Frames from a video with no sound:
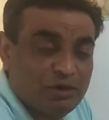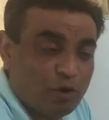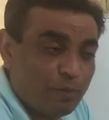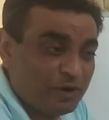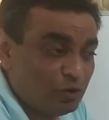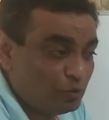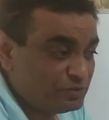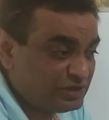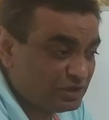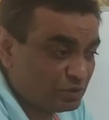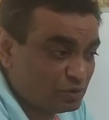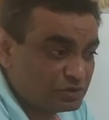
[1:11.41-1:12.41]
open loop
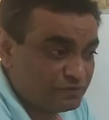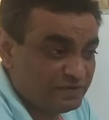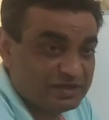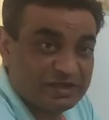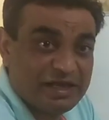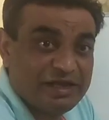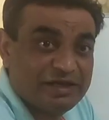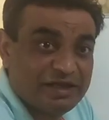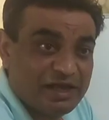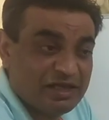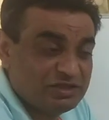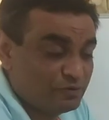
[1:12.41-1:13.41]
zeros with gain
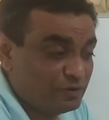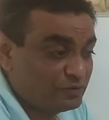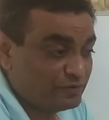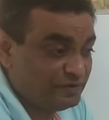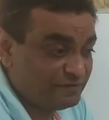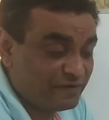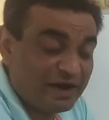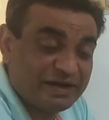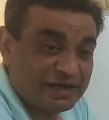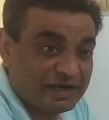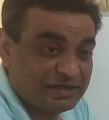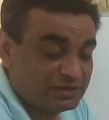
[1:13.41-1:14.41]
k is equal to
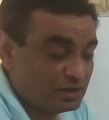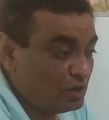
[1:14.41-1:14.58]
infinite,